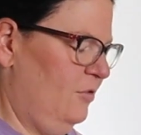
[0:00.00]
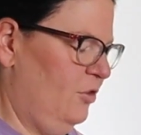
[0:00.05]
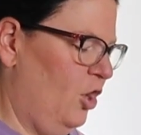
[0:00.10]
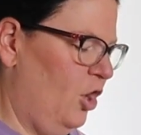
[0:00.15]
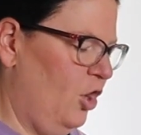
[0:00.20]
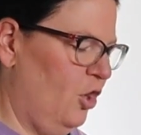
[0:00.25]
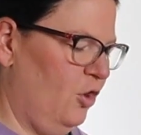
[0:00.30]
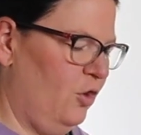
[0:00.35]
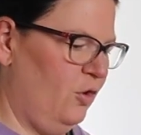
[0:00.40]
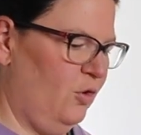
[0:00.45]

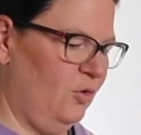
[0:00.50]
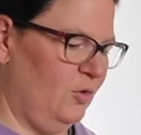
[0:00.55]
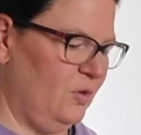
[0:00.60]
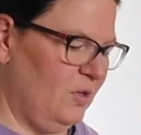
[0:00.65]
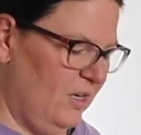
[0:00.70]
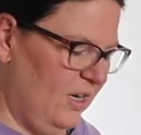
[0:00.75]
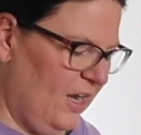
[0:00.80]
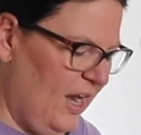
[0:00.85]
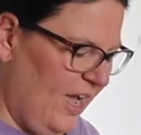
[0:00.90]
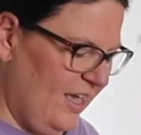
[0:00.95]
No
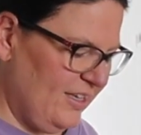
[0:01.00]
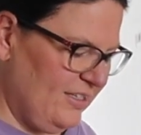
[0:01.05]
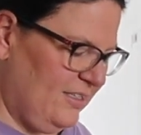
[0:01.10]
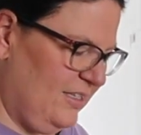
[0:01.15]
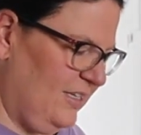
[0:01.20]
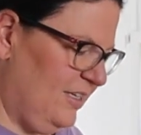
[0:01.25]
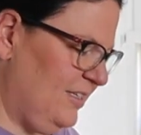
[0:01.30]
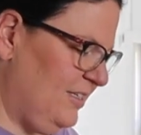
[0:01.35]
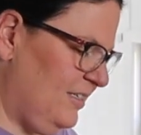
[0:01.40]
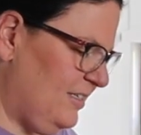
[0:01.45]

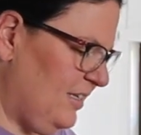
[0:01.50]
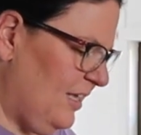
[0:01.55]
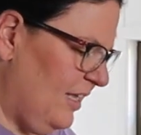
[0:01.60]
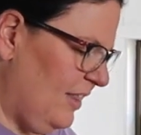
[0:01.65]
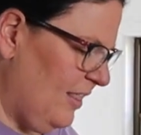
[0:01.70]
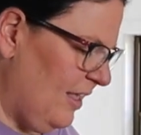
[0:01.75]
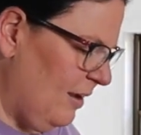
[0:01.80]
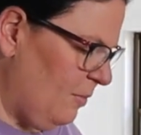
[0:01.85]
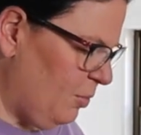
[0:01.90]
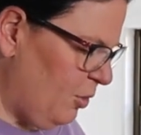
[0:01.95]
nasties
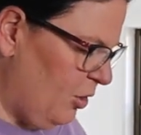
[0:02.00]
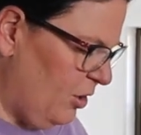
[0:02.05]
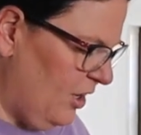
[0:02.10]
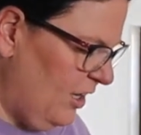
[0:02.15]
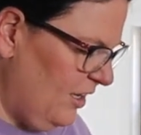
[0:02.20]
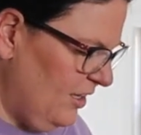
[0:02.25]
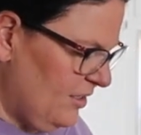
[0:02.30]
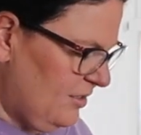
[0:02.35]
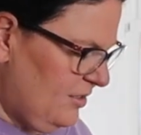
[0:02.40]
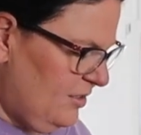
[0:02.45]
in their
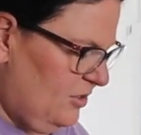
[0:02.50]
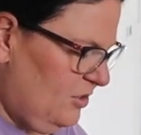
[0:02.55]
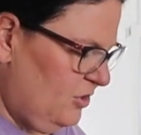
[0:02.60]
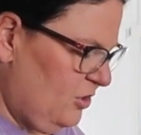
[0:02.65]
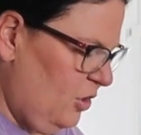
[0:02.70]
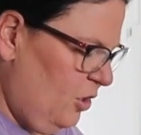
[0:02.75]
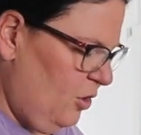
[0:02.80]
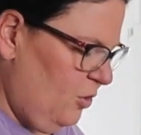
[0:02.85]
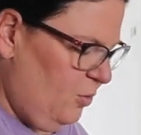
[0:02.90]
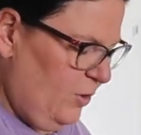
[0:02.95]
products.
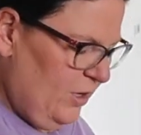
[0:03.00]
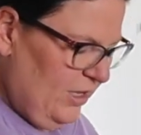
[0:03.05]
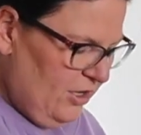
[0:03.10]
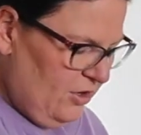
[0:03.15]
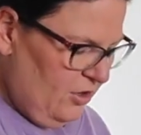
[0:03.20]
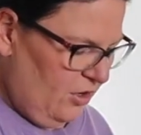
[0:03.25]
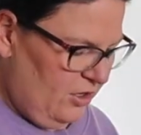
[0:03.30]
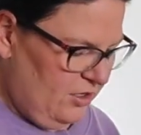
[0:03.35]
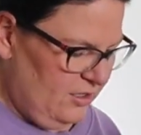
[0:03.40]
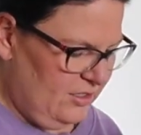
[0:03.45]
So we
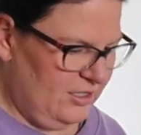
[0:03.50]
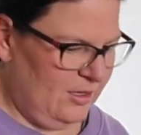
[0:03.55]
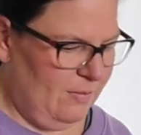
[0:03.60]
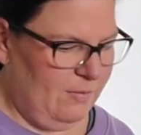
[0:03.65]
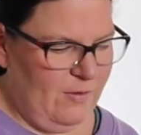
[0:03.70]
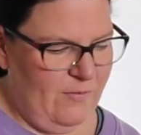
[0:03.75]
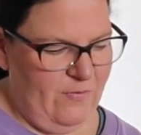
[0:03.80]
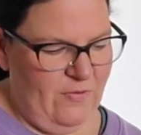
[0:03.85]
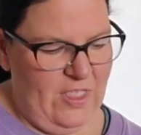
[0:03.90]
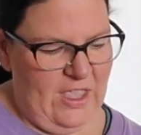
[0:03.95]
got some
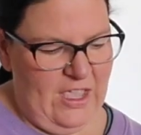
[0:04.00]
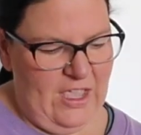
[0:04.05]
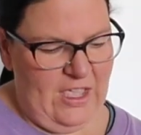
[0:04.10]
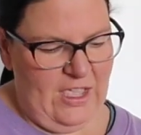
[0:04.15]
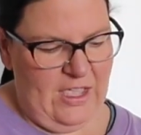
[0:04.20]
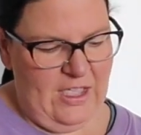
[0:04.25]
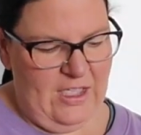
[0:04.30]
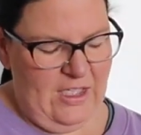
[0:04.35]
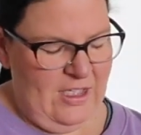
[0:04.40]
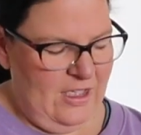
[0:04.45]
of
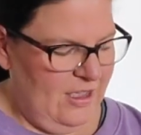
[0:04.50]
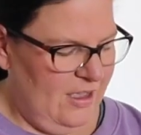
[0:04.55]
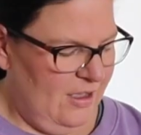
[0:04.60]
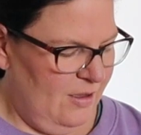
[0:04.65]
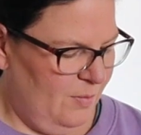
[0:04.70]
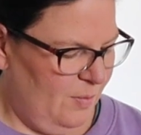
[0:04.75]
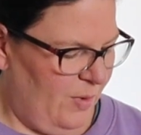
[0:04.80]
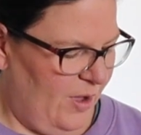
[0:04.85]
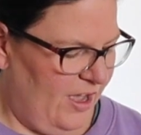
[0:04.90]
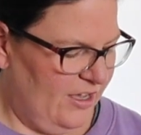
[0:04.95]
their
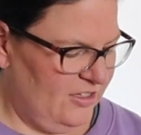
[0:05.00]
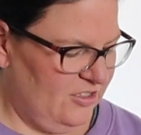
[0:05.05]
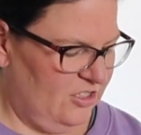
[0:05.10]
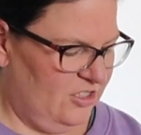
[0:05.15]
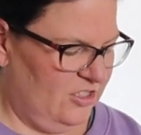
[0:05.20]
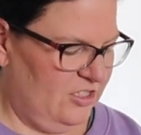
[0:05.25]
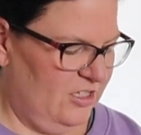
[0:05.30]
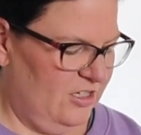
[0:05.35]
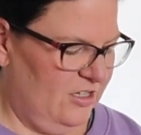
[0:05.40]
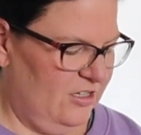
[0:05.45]

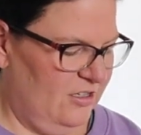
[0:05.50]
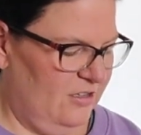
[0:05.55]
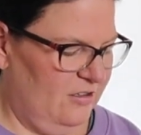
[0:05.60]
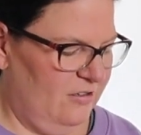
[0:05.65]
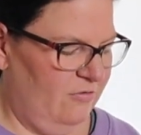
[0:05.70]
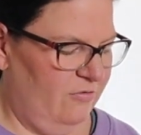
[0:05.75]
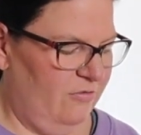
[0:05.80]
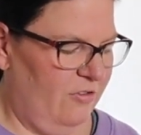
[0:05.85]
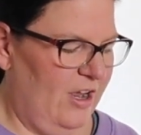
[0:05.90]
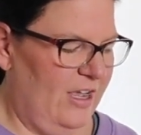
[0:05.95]

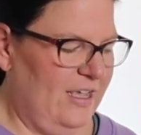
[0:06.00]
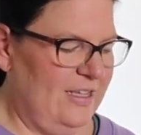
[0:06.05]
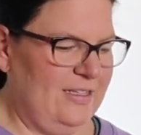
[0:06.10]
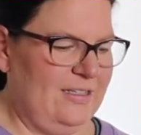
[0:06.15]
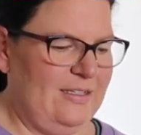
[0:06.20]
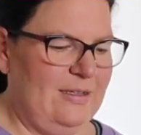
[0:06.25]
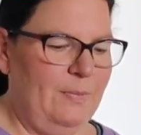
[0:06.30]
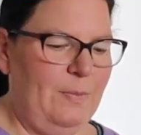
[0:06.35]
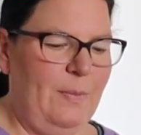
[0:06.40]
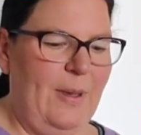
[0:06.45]

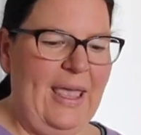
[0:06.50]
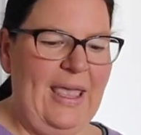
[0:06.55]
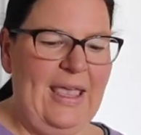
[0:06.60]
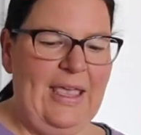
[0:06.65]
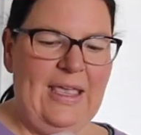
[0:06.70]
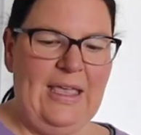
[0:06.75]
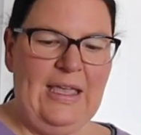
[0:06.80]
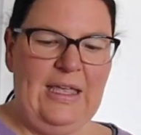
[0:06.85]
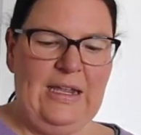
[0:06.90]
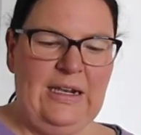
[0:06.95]
pasture-raised
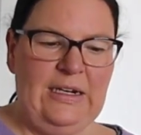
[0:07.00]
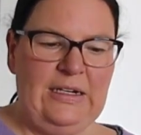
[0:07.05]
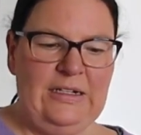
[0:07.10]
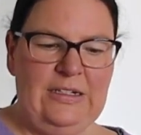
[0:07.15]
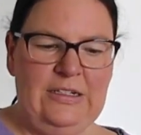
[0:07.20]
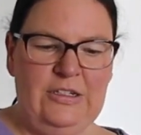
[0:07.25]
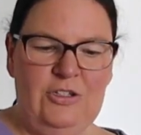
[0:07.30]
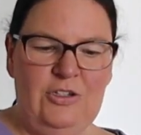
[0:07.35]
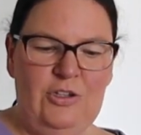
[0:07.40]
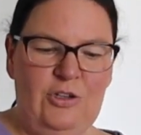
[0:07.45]

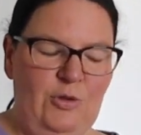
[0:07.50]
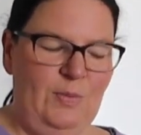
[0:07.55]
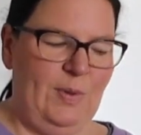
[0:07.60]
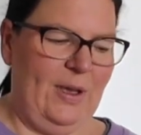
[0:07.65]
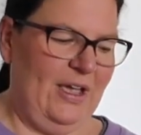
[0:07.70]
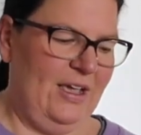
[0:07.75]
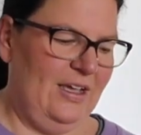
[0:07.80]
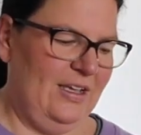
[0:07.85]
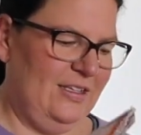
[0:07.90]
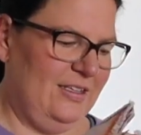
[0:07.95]
bacon, 2
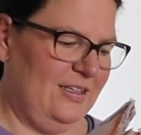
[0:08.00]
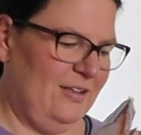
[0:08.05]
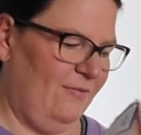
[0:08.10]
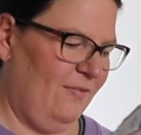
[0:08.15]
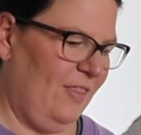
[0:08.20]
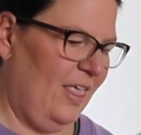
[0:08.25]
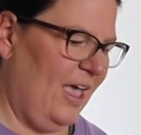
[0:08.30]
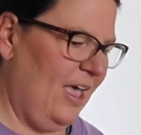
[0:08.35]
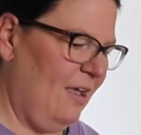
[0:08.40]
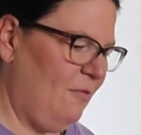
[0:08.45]
packets of
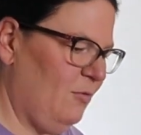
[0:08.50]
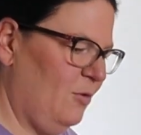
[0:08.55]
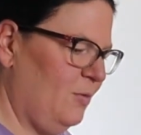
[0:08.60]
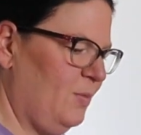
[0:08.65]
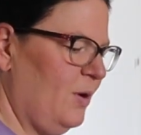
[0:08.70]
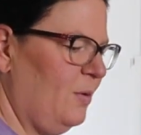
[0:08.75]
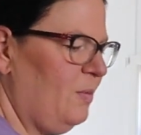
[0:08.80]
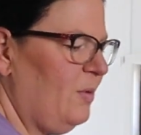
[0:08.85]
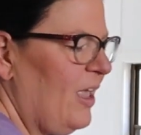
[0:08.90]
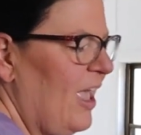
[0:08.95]
that we'll
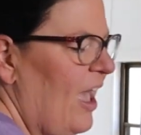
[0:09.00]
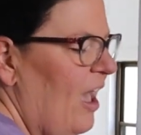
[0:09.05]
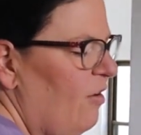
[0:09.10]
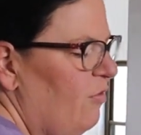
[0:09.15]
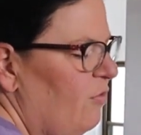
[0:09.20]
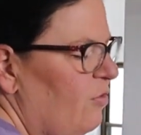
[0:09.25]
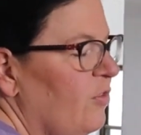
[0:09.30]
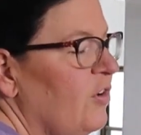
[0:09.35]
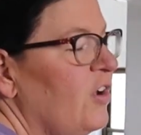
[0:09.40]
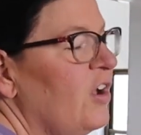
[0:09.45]
probably
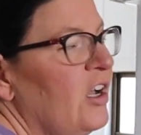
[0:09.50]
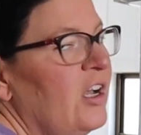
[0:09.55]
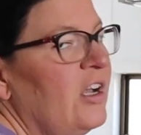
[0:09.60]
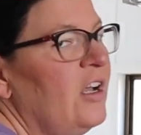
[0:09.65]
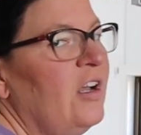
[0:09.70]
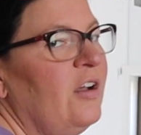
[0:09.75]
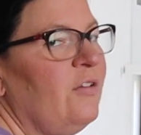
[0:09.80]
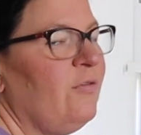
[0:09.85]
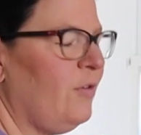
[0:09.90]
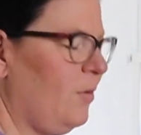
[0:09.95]
have
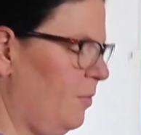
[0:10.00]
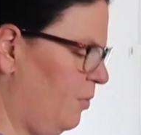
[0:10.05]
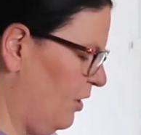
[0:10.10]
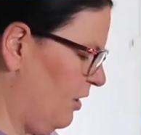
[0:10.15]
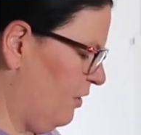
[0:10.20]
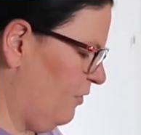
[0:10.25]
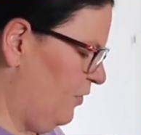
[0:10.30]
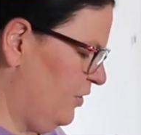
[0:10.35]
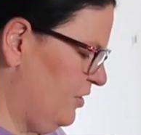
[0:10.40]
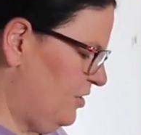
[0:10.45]
for
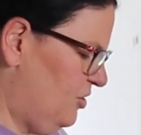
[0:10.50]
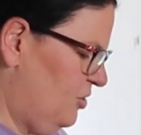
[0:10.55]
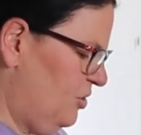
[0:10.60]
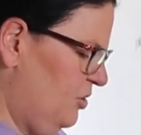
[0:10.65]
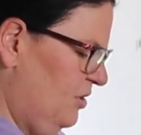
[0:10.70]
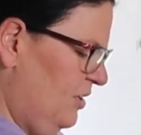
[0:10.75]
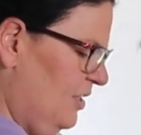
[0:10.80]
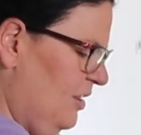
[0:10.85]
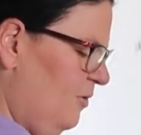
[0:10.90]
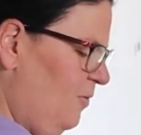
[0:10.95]
breakfast
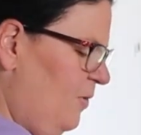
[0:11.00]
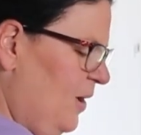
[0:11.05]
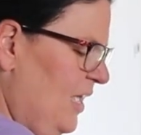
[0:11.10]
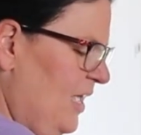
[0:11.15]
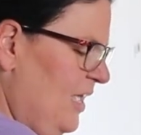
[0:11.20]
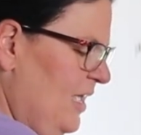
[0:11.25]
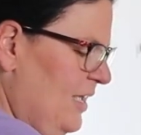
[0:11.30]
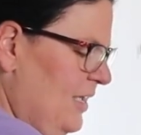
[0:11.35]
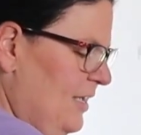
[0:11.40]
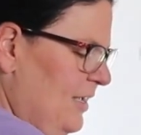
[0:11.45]
during the
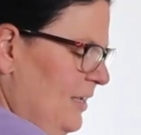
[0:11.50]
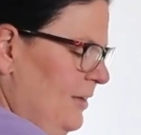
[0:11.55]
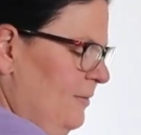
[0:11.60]
week.